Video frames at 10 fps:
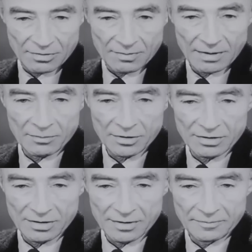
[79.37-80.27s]
I
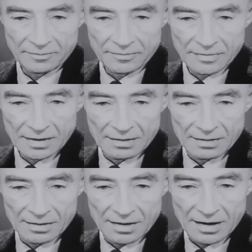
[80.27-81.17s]
remembered the
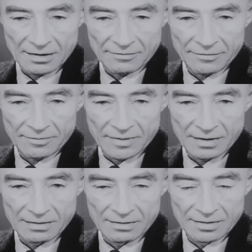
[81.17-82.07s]
line
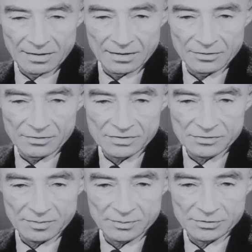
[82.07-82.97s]
from the
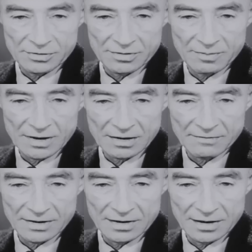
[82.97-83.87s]
Hindu scripture, the
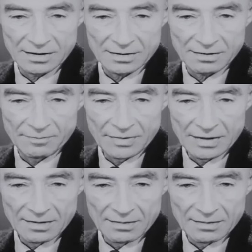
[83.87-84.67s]
Bhagavad Gita.